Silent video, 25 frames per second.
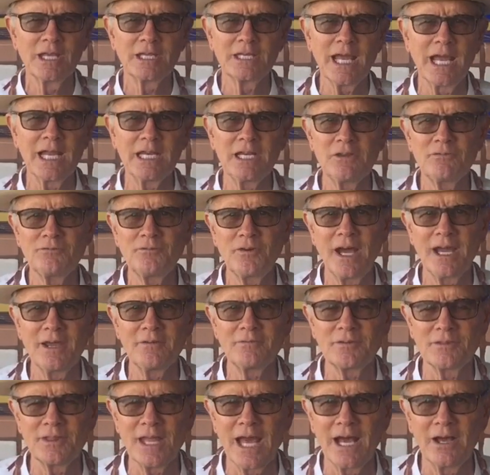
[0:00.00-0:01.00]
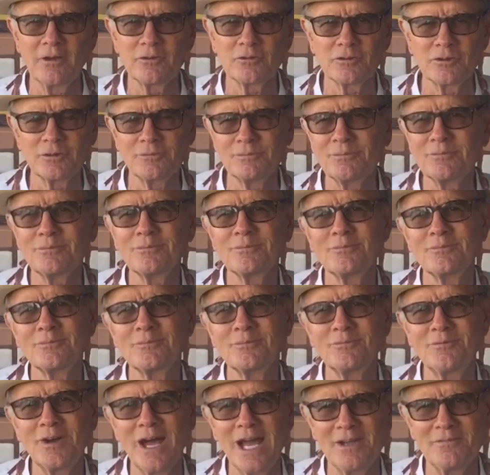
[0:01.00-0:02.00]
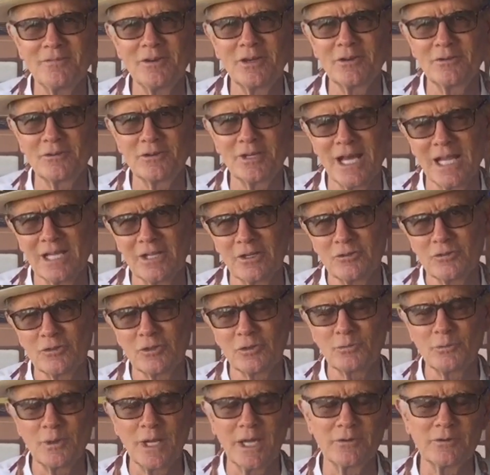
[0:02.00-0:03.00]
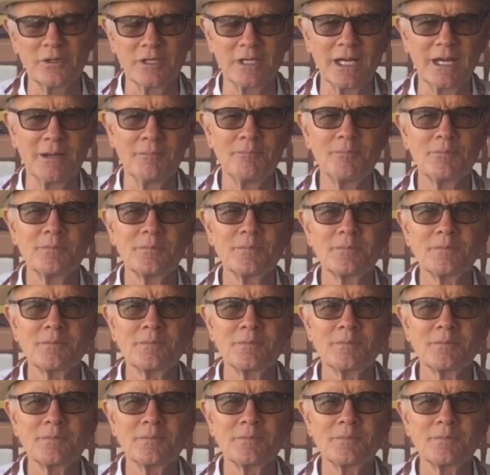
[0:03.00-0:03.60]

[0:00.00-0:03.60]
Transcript: $95,500 rounded up.